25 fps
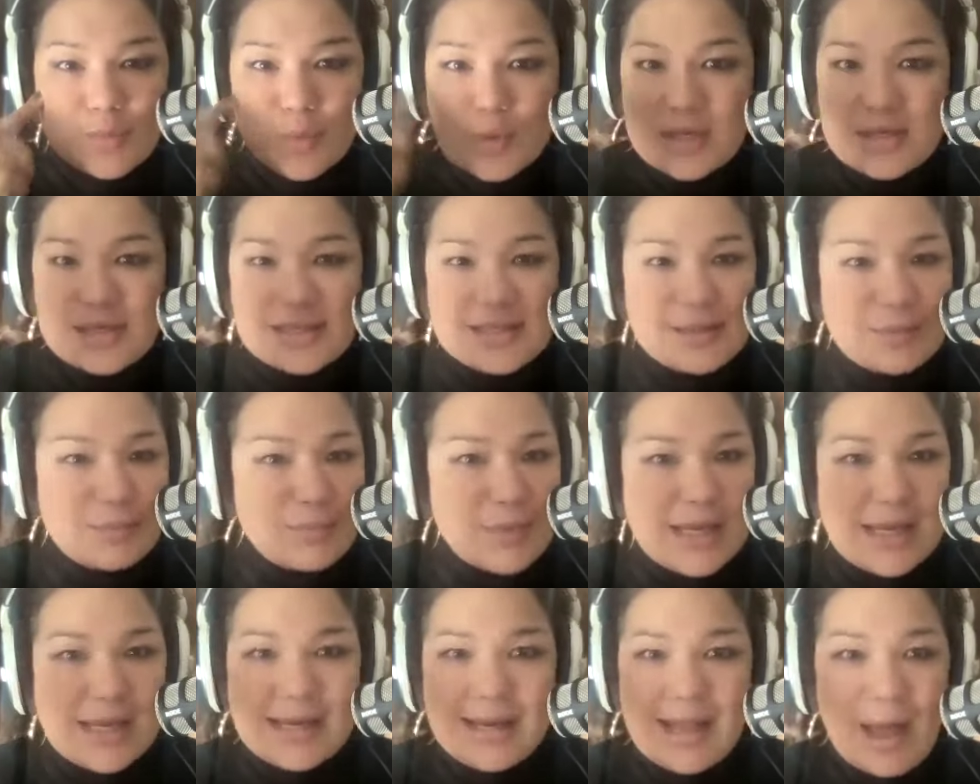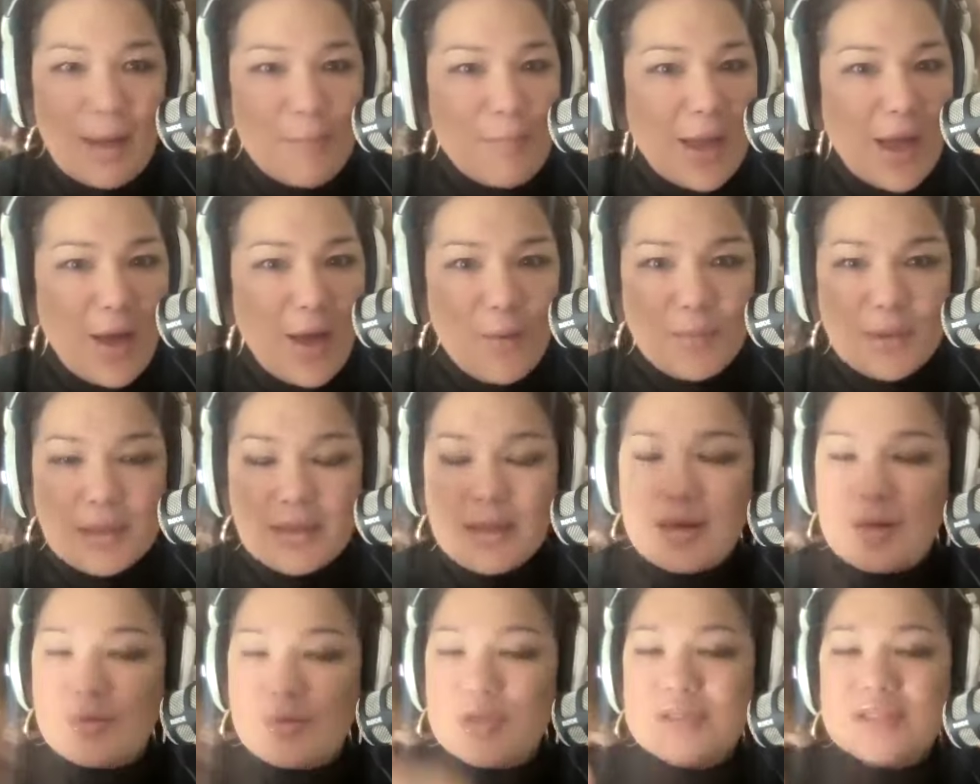What does it mean about,
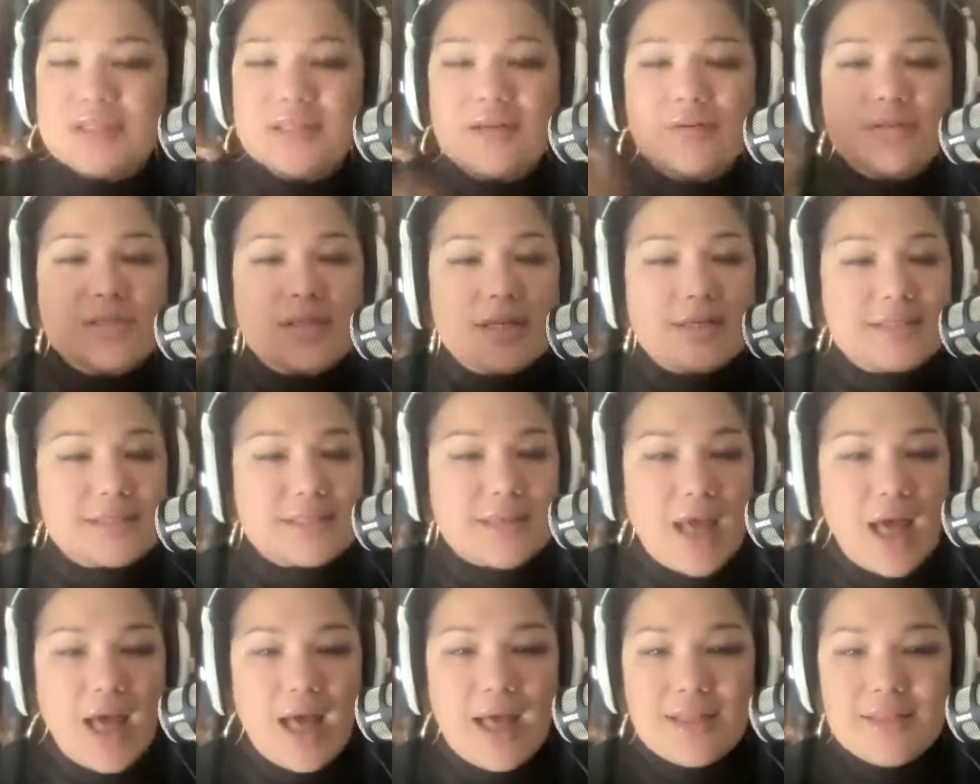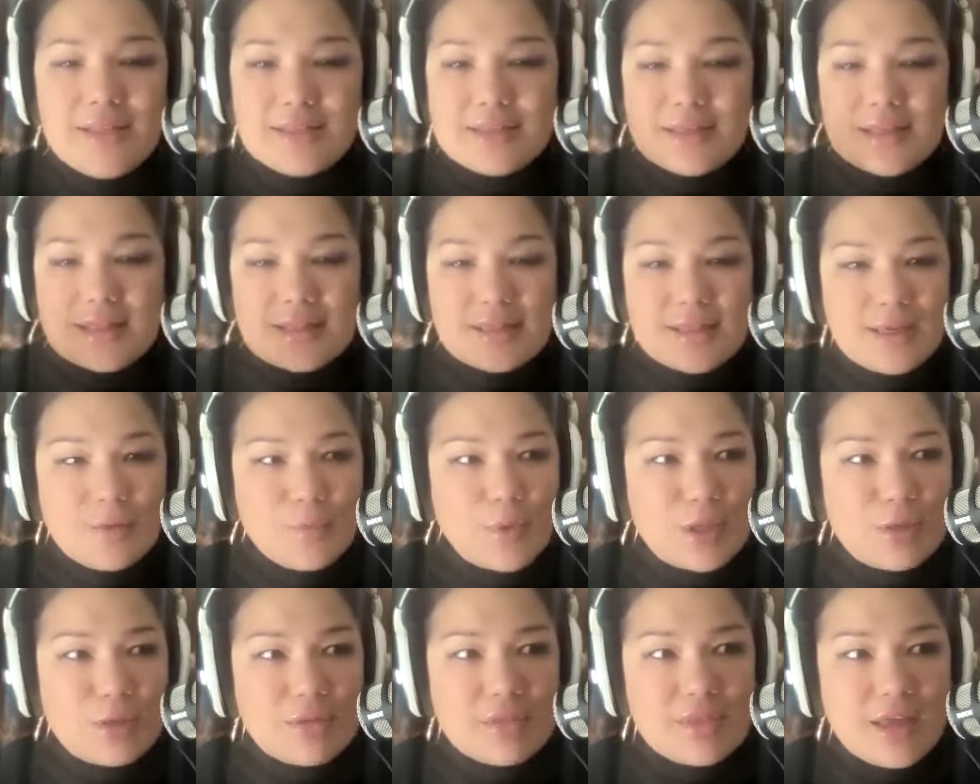you know, just there's this constant thing
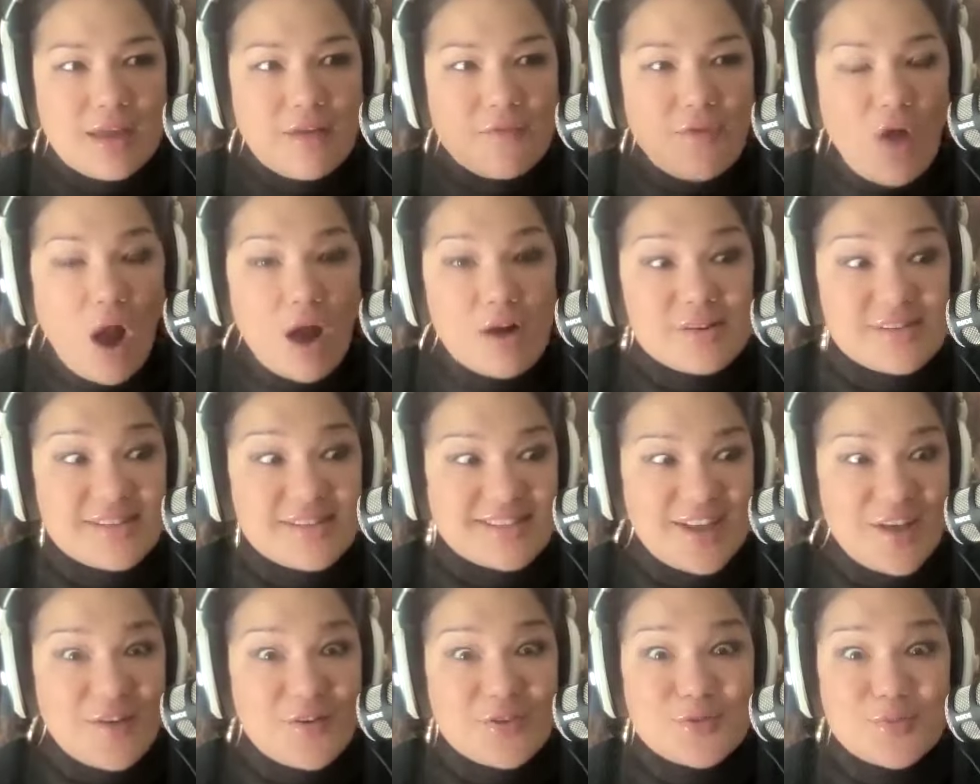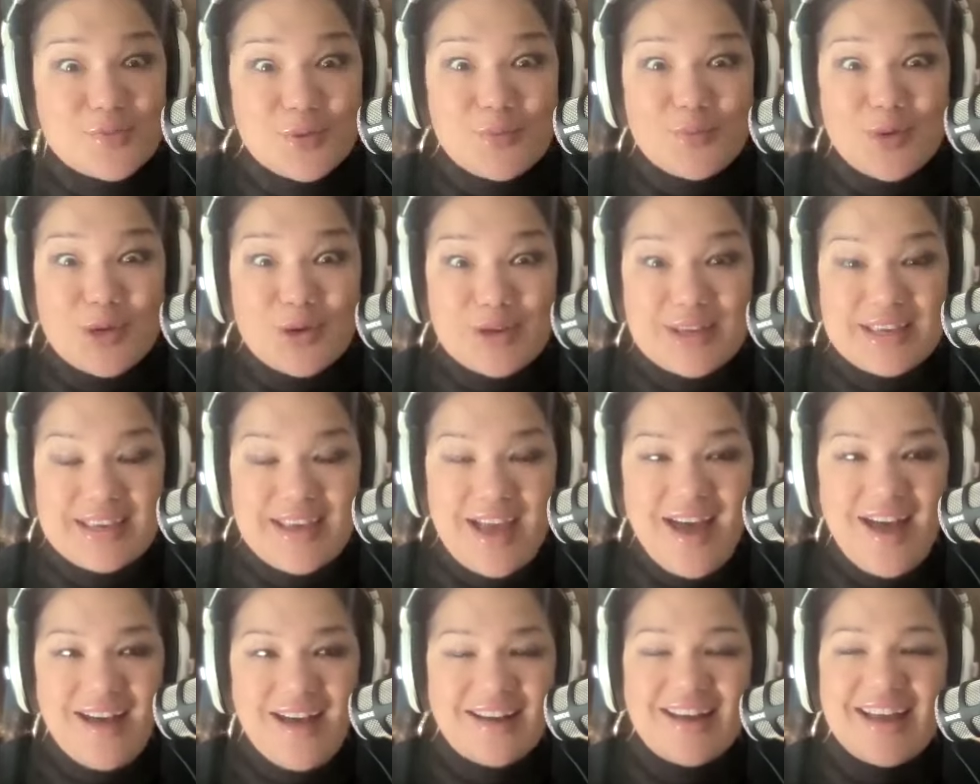when you think of ourselves when we're
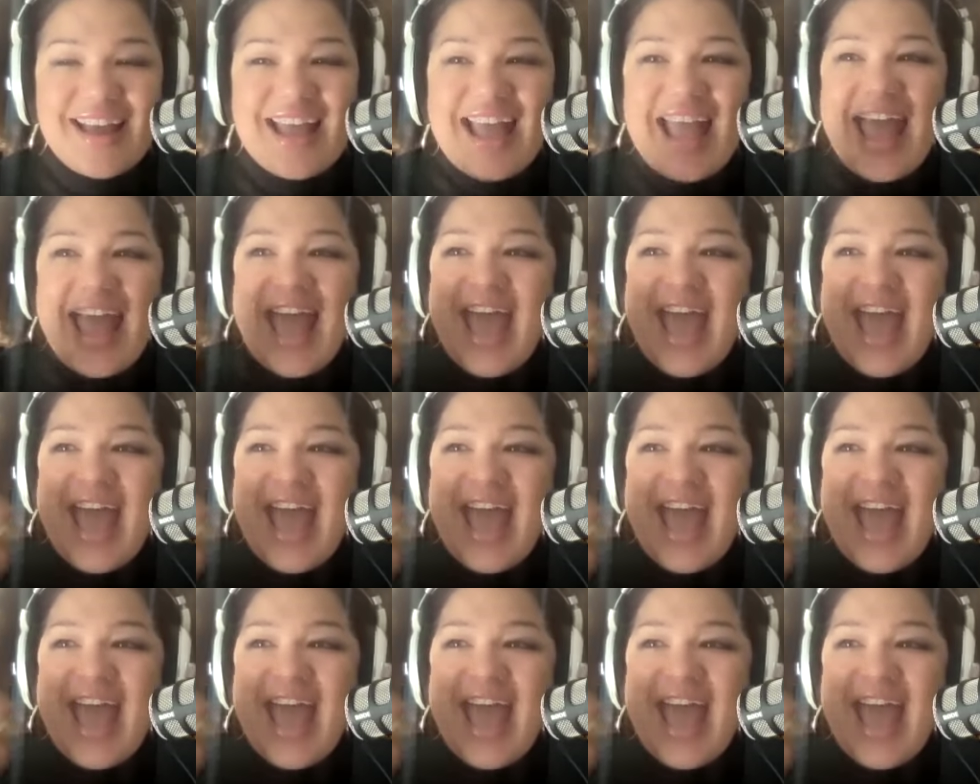young.